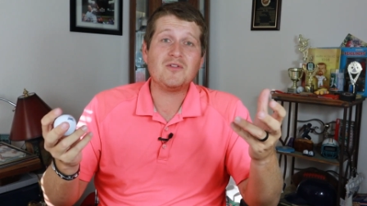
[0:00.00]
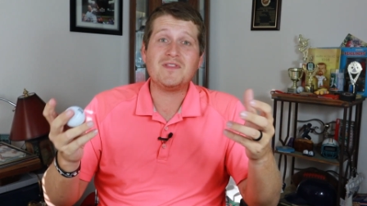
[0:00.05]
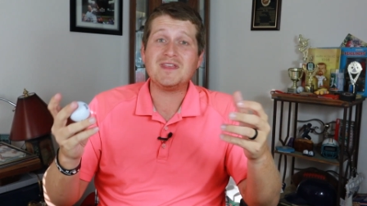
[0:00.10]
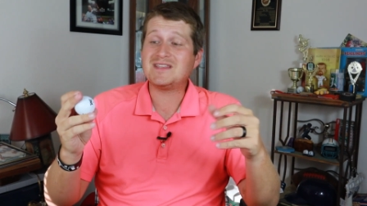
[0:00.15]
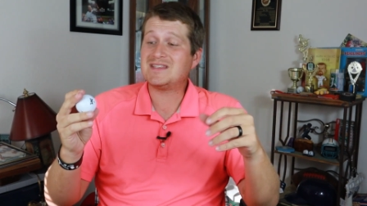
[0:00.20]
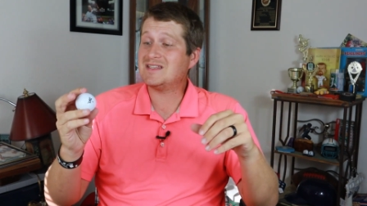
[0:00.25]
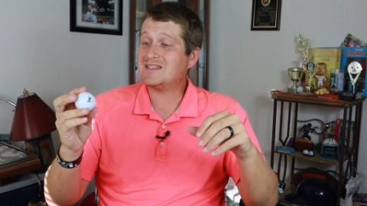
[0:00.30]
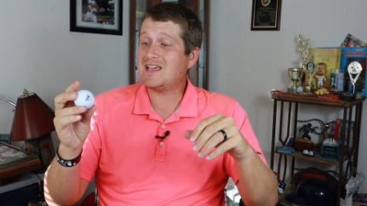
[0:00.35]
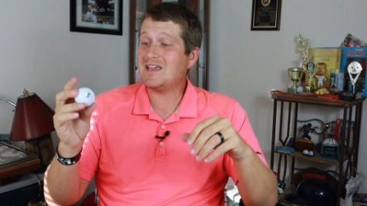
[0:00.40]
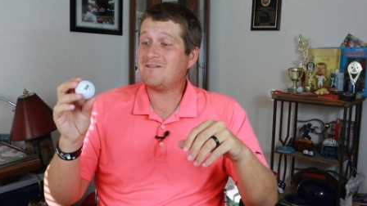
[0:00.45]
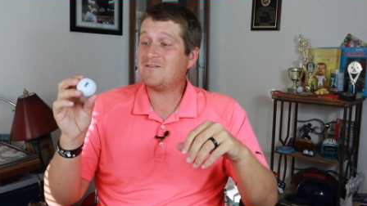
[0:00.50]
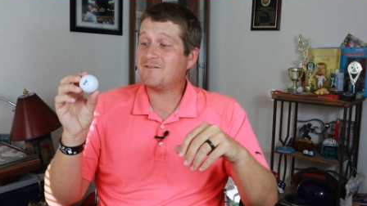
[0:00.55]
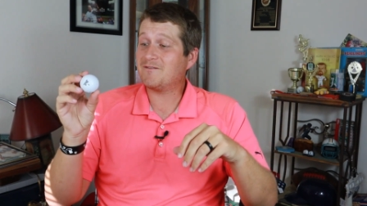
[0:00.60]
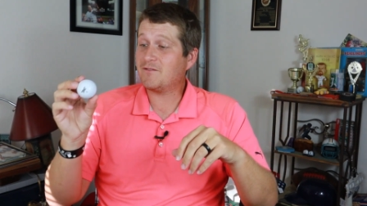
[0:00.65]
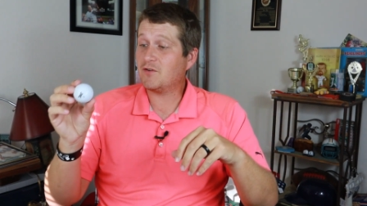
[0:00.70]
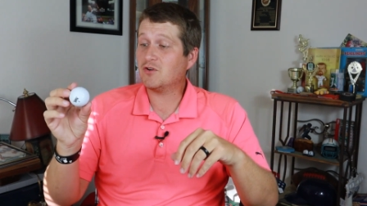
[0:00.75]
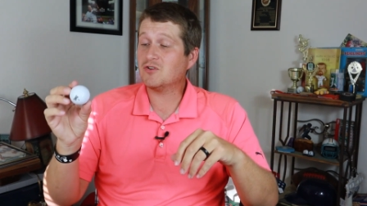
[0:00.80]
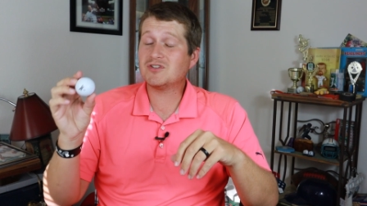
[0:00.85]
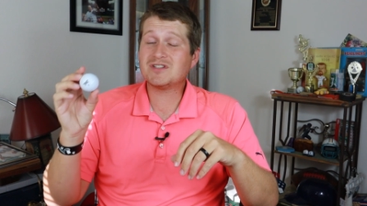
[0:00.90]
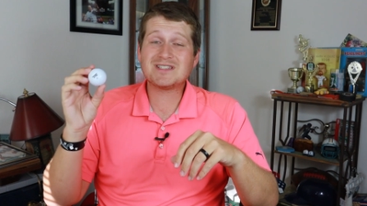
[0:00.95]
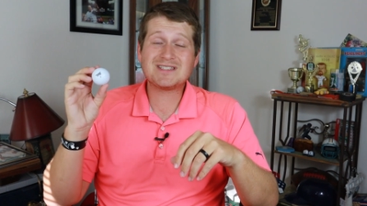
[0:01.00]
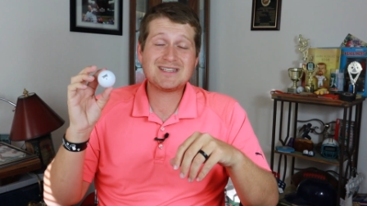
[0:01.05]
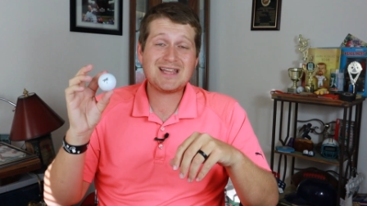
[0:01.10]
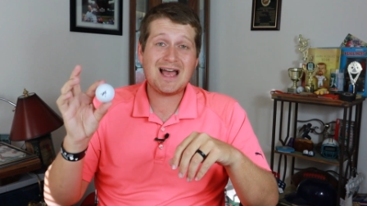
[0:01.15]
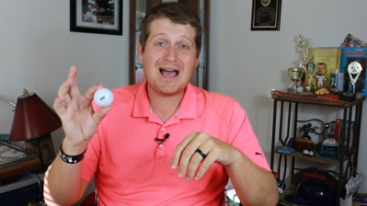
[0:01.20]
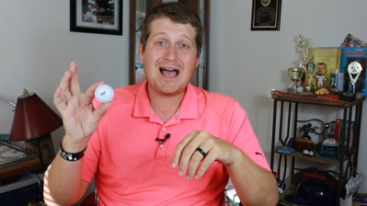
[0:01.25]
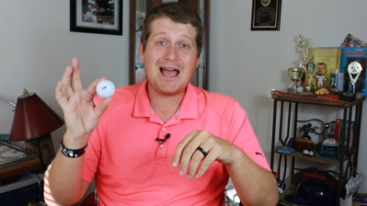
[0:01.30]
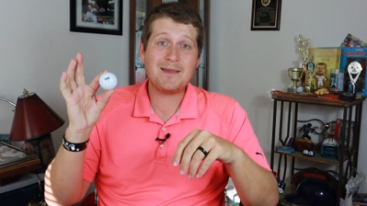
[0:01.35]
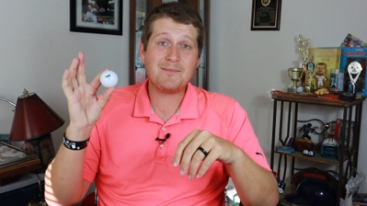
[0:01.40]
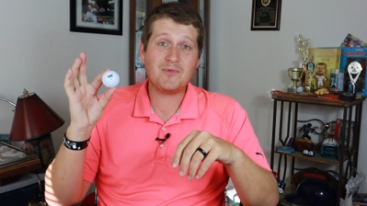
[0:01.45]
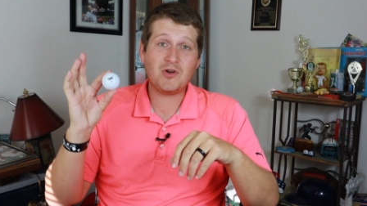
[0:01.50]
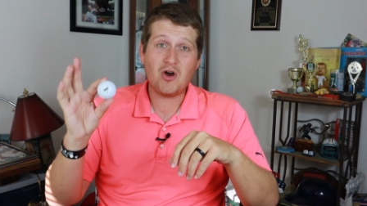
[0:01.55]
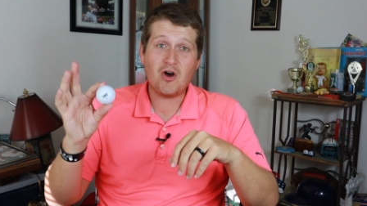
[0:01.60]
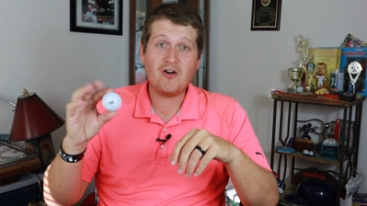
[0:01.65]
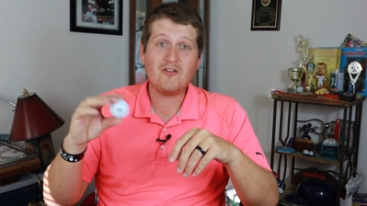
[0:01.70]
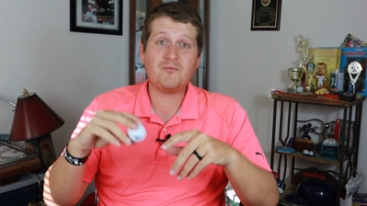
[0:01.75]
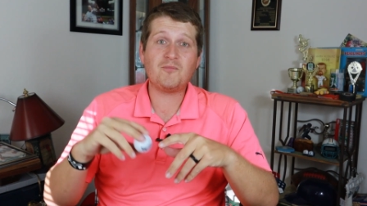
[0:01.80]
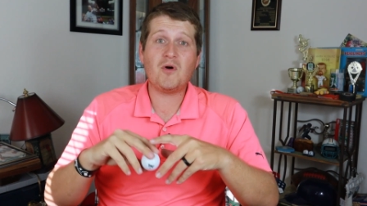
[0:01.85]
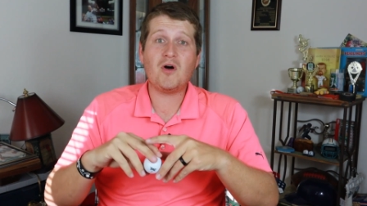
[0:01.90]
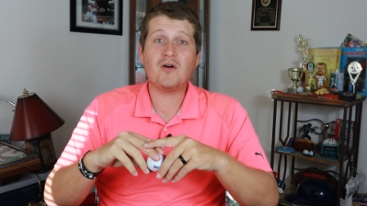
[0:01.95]
This is a first time
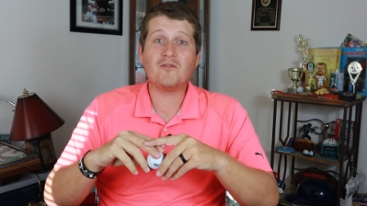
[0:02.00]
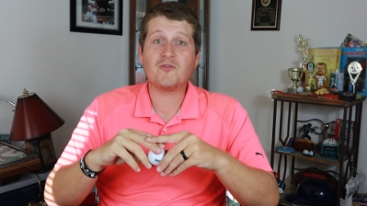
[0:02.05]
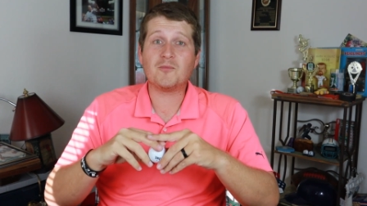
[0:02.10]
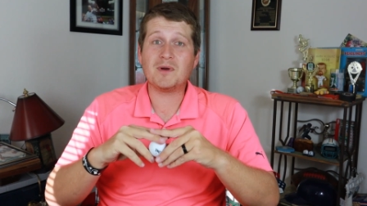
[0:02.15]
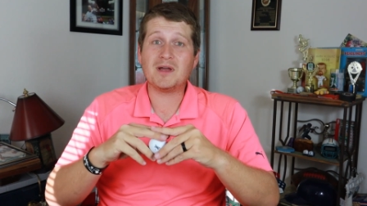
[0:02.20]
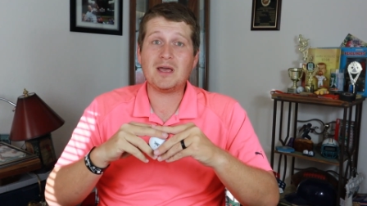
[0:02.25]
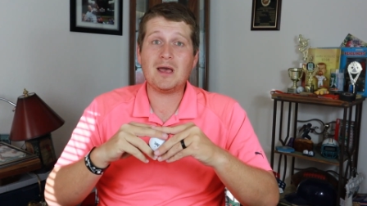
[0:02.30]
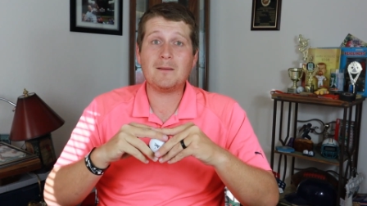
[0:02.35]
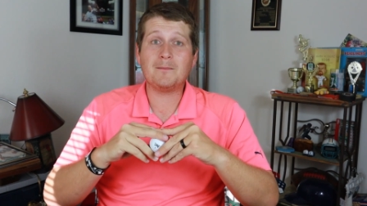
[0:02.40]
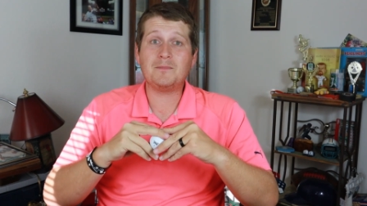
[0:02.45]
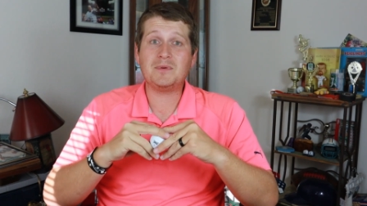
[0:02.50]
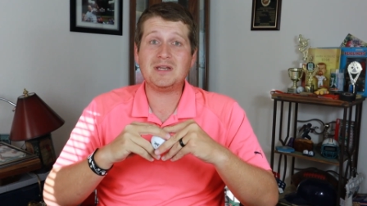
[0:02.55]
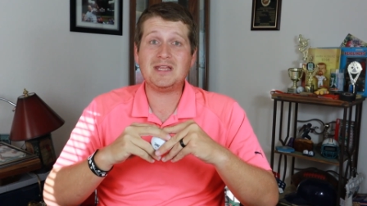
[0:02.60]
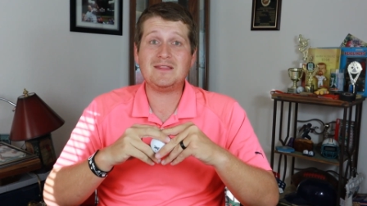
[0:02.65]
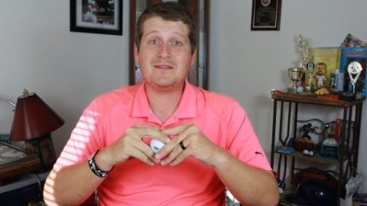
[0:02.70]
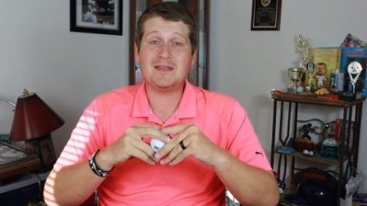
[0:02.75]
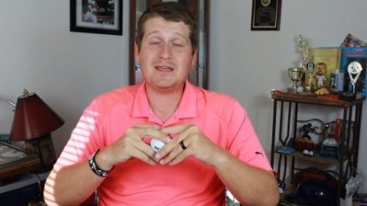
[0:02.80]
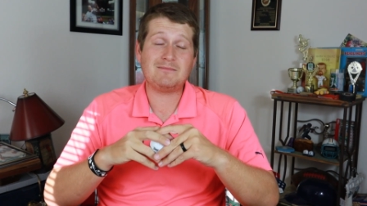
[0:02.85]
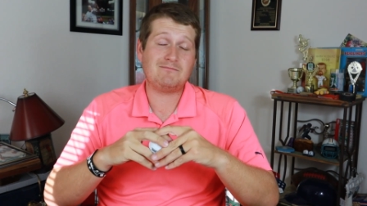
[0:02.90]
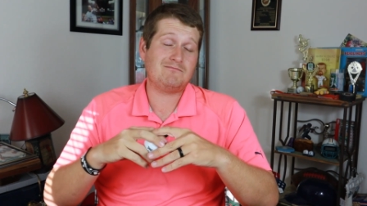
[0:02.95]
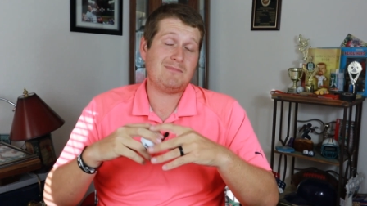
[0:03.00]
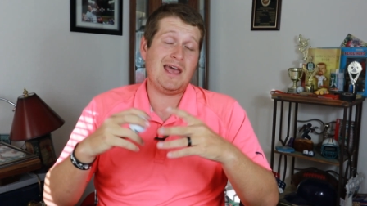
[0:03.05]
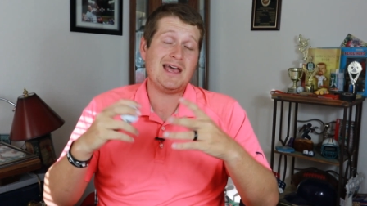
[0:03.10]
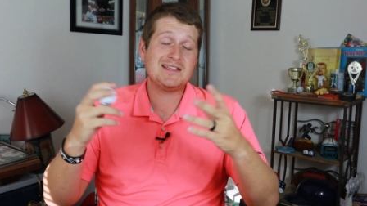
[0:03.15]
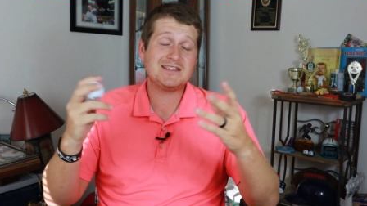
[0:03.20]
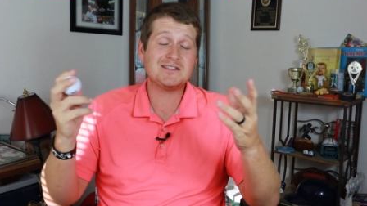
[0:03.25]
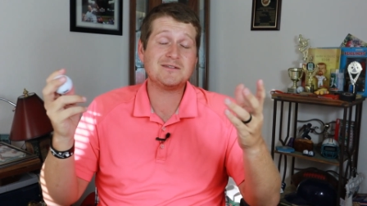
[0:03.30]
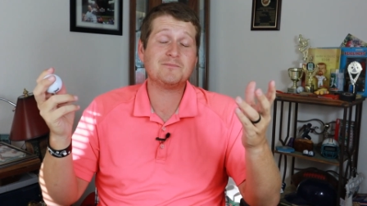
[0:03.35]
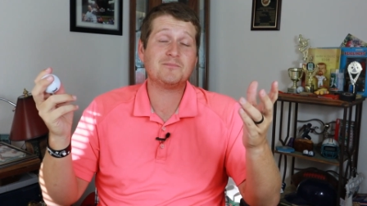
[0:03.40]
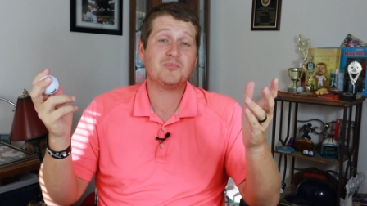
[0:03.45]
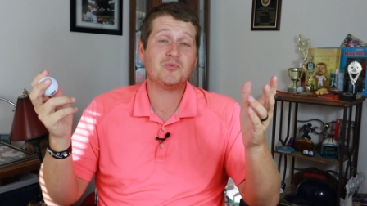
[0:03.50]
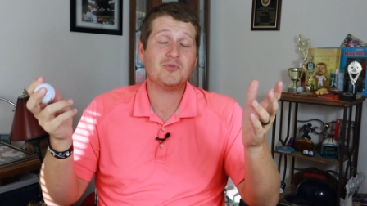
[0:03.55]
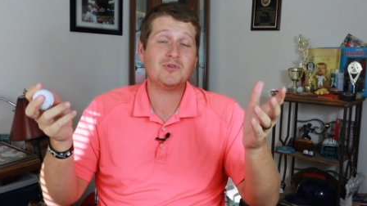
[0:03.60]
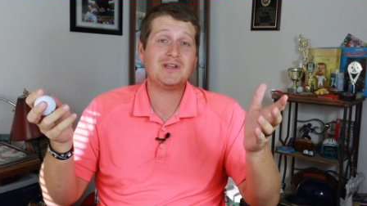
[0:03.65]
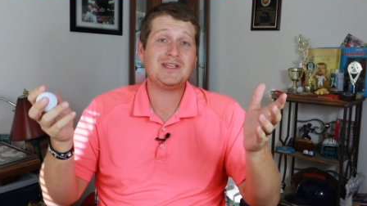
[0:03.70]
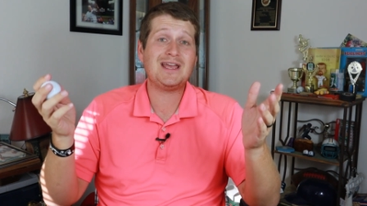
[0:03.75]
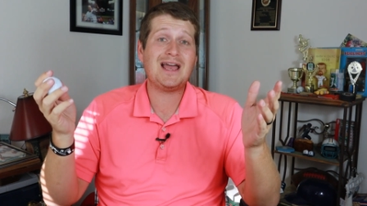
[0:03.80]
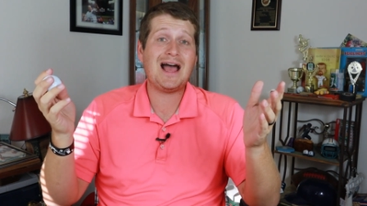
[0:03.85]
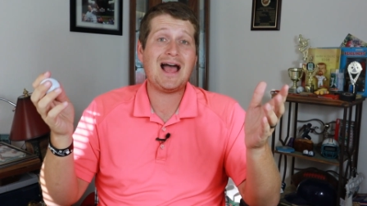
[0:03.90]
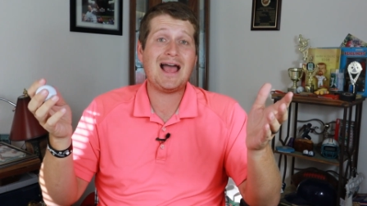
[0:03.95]
golf ball from a company that has some
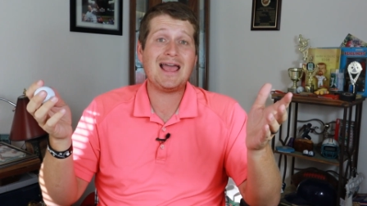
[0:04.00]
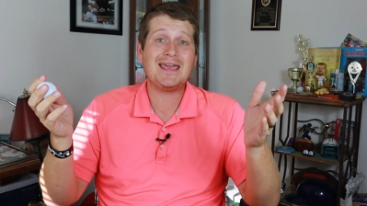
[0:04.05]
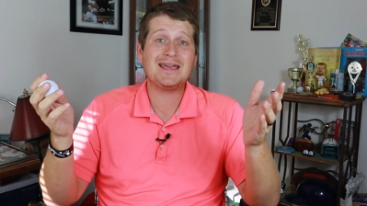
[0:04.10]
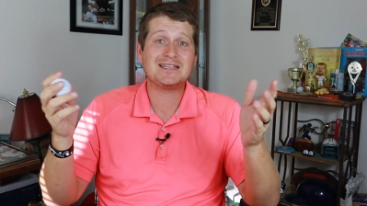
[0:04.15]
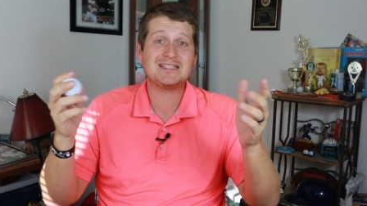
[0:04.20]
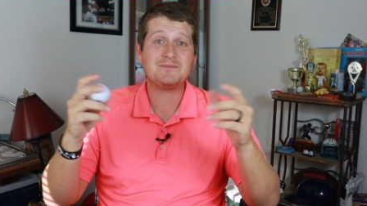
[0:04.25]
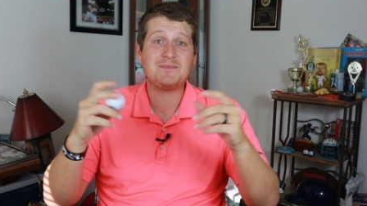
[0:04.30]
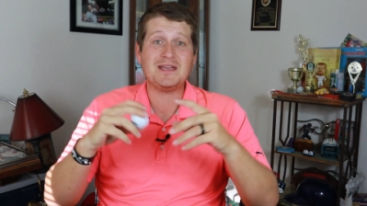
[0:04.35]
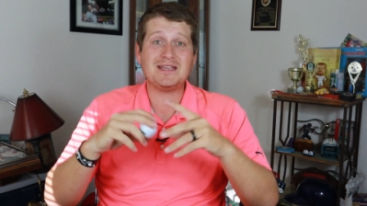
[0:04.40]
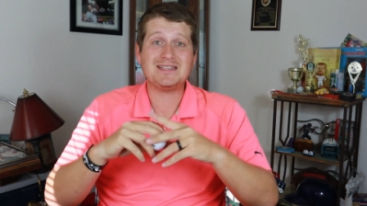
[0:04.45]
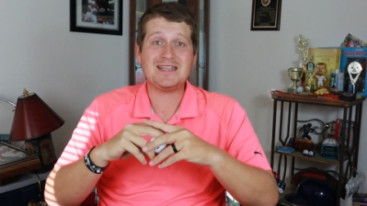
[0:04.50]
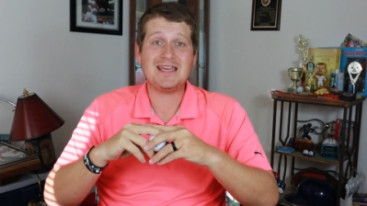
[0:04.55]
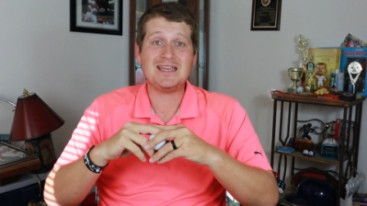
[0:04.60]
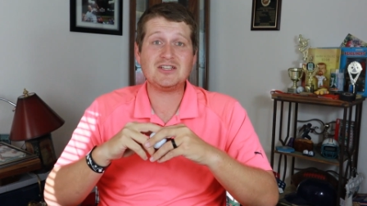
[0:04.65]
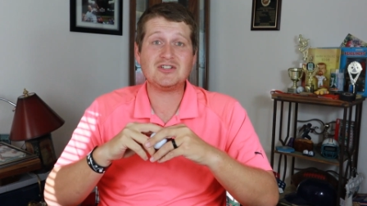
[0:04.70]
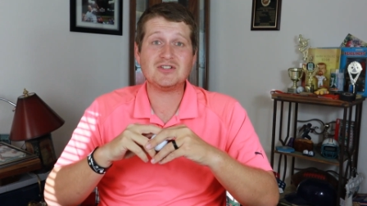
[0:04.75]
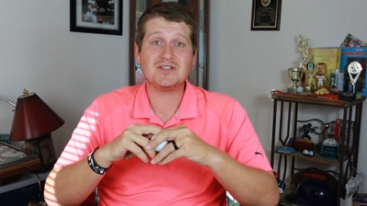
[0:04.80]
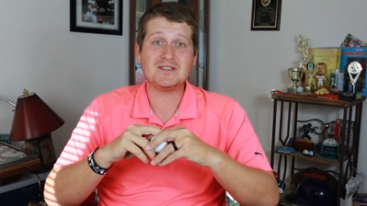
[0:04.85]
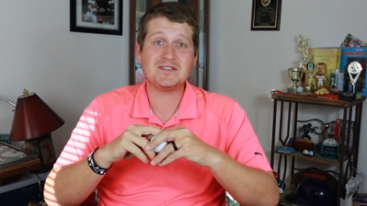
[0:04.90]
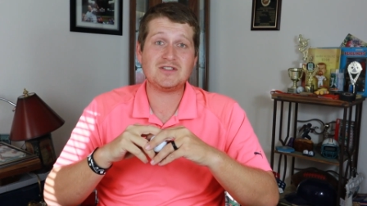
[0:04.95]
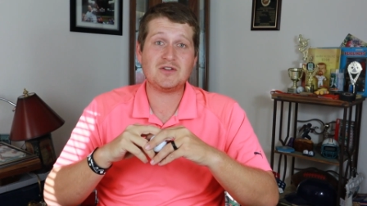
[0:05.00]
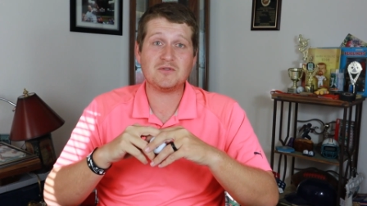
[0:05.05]
pretty high expectations,